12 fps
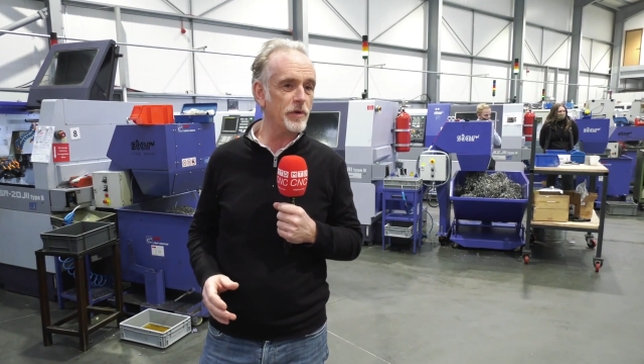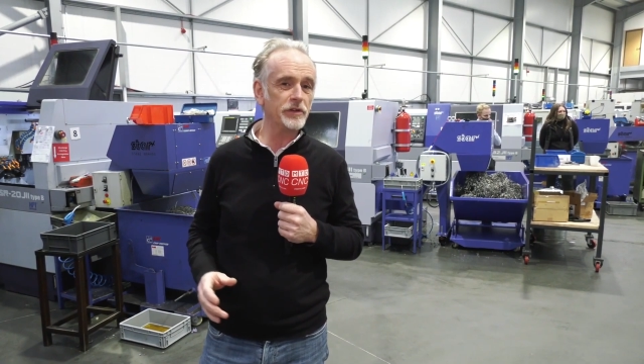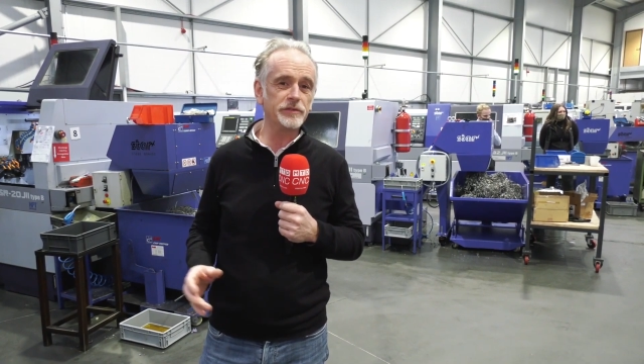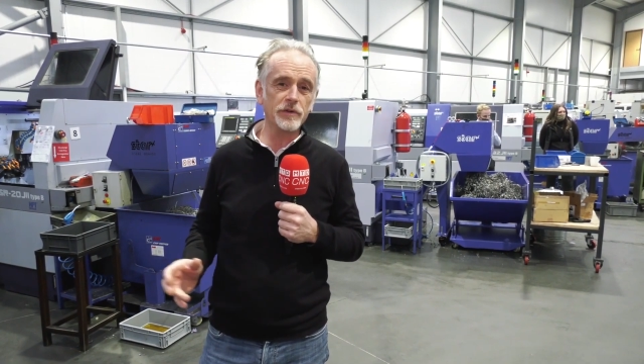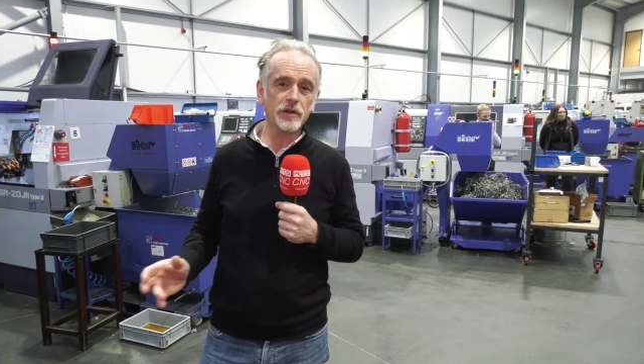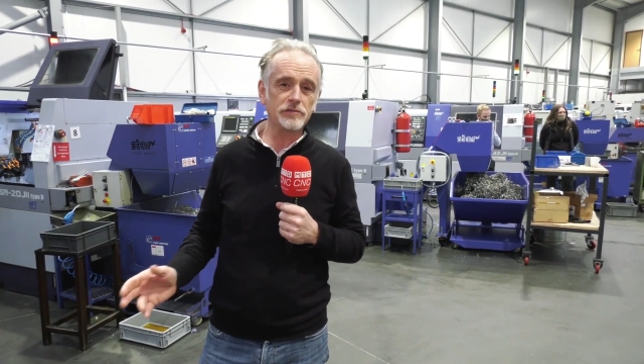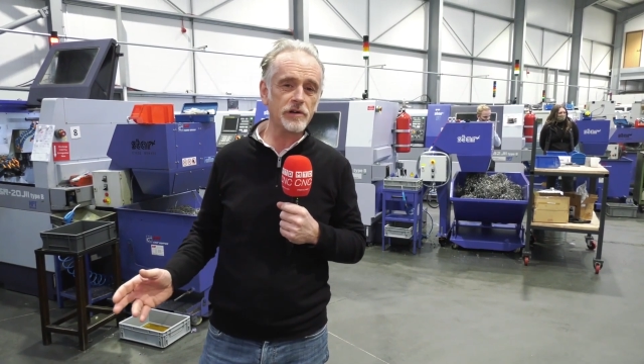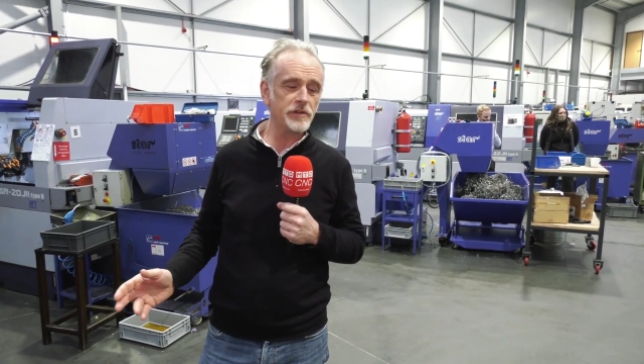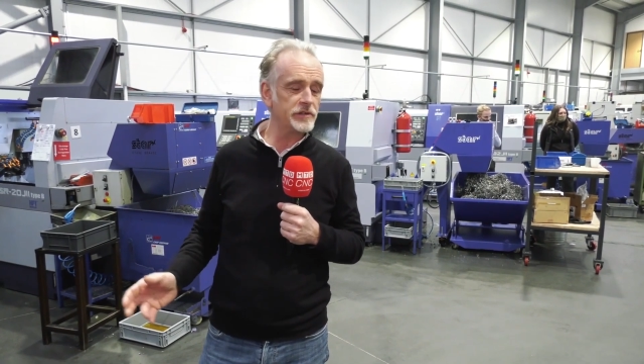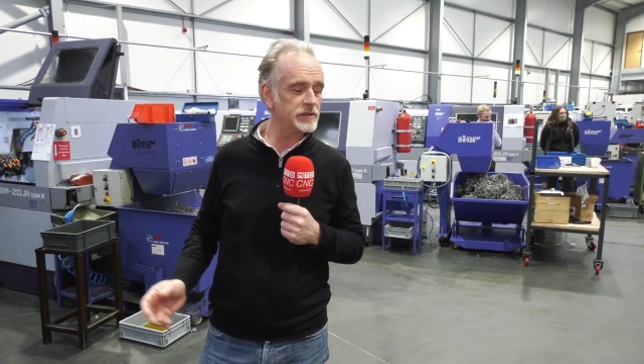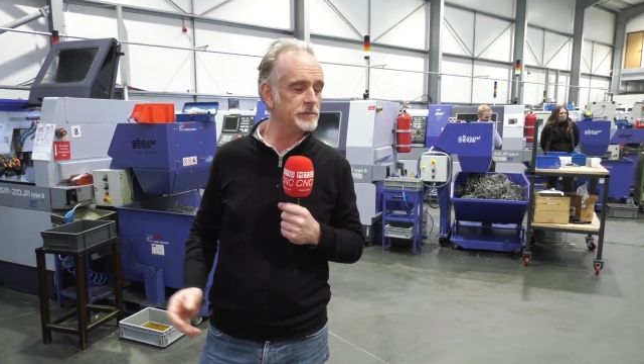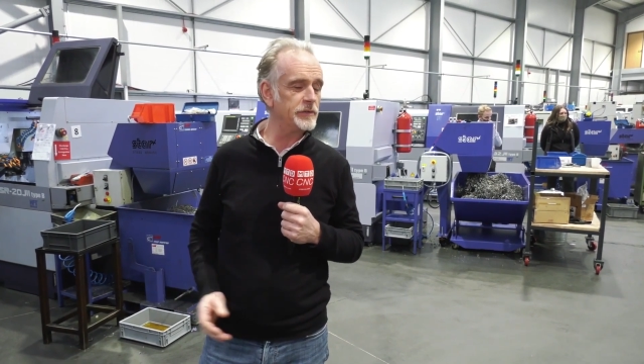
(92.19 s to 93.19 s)
Most of our
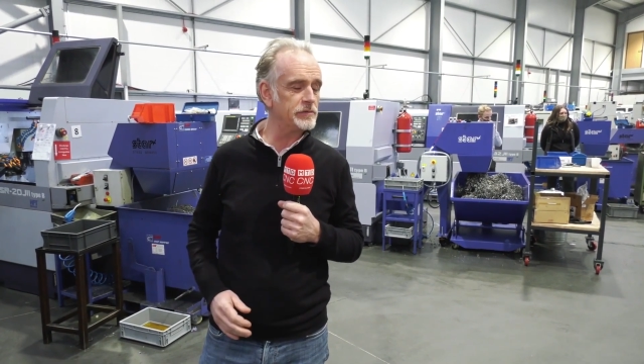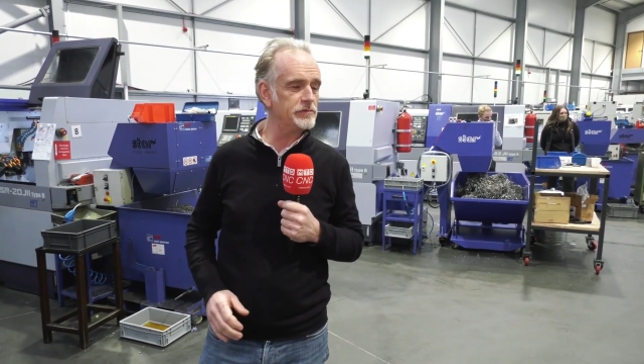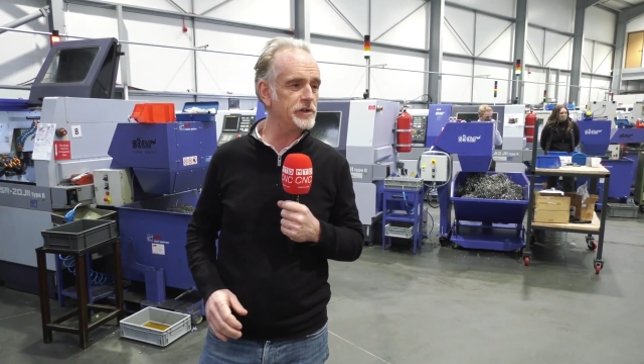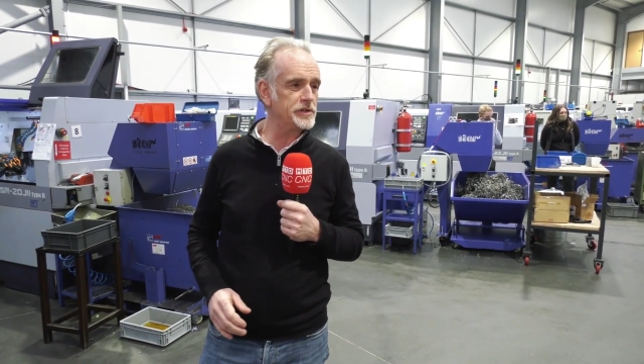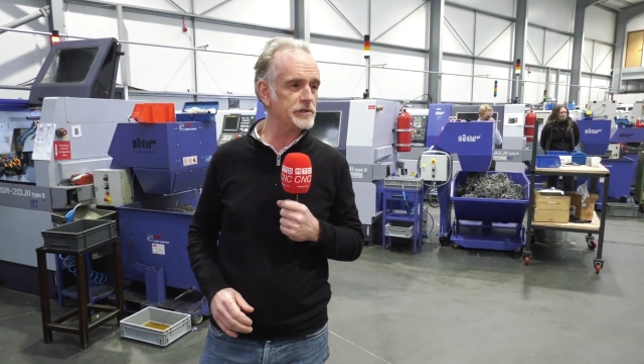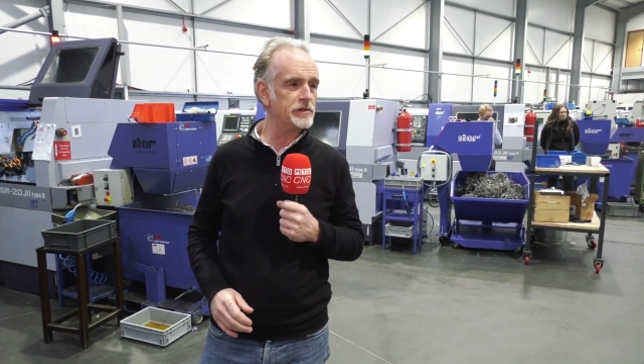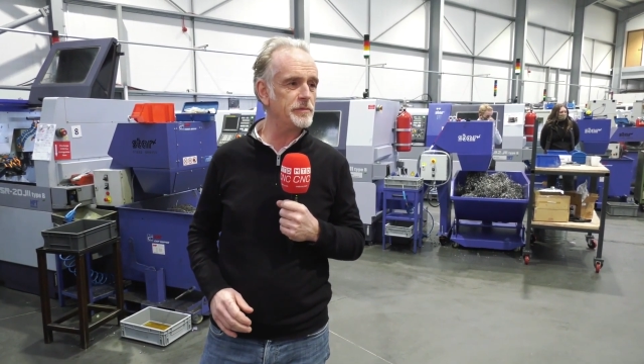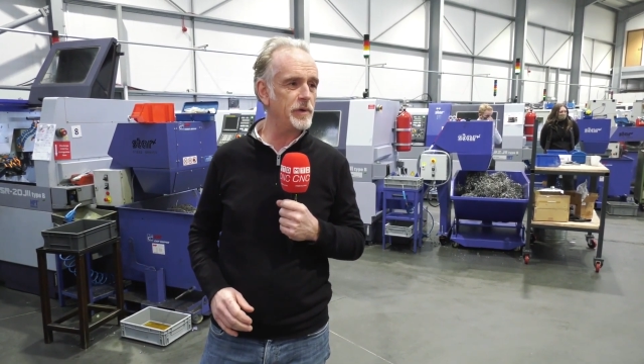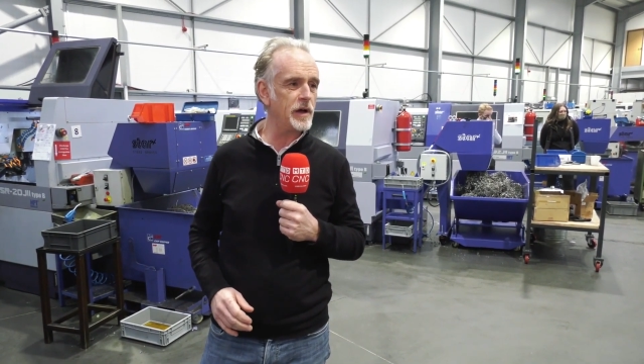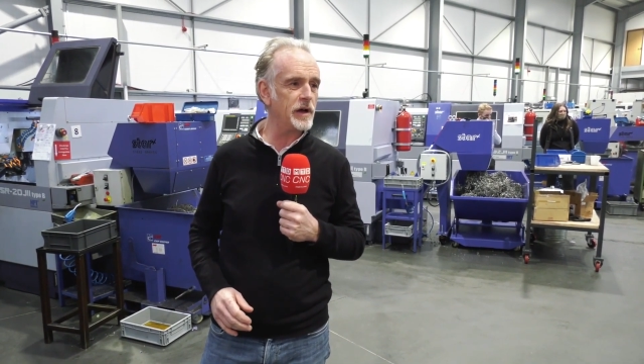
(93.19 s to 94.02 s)
growth is coming from reshoring